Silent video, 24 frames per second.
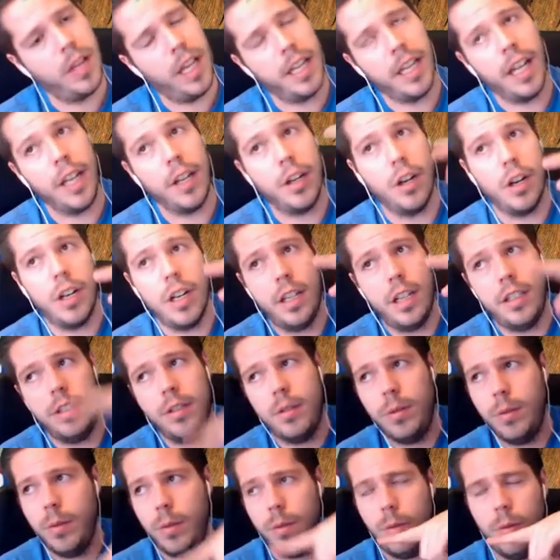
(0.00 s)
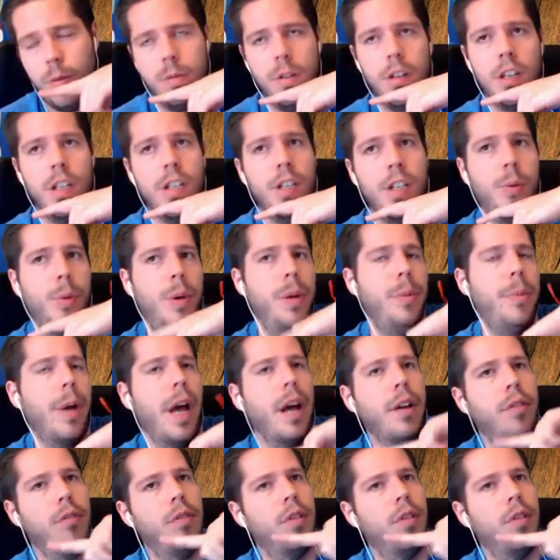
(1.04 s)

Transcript: like, I got it on the way back